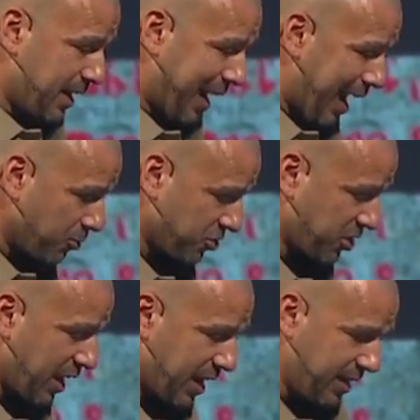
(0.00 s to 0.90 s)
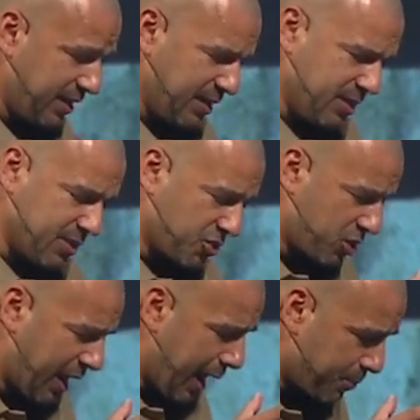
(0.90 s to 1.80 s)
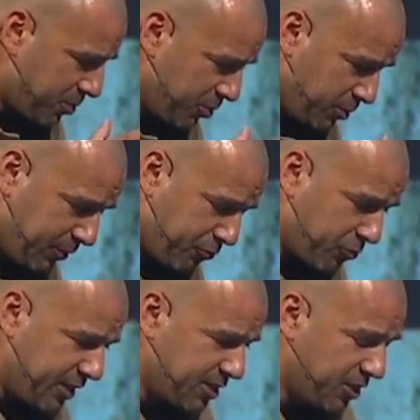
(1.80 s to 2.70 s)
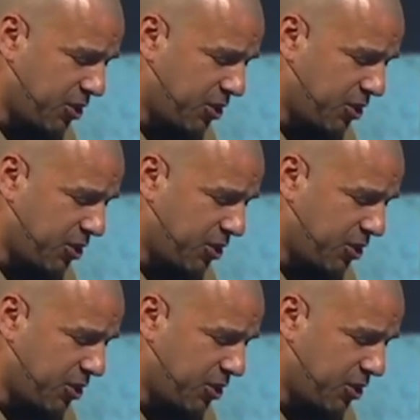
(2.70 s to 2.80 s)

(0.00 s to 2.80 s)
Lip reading: outside, and it is absolutely freezing